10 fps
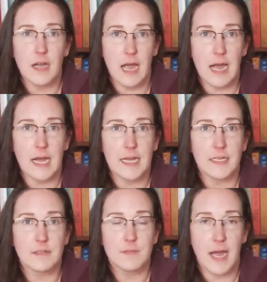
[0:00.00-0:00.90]

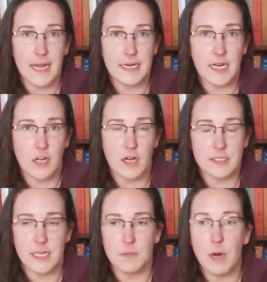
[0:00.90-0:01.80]
high iodine
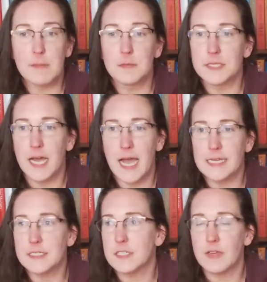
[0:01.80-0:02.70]
content, probably the
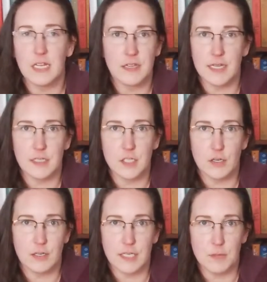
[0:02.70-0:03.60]
highest of anything that
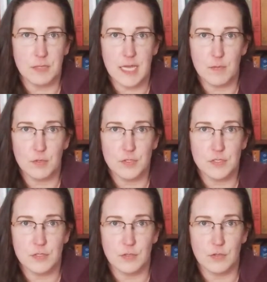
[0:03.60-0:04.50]
you're going to be able
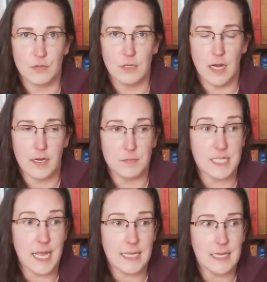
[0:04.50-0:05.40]
to
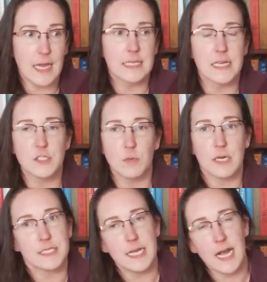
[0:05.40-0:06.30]
take, unless you
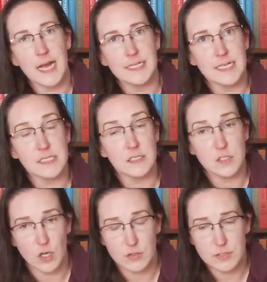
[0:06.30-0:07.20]
want to take iodized
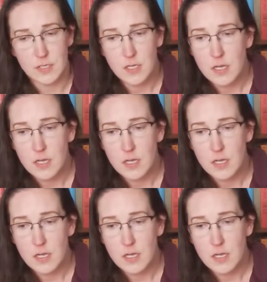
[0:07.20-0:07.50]
salt.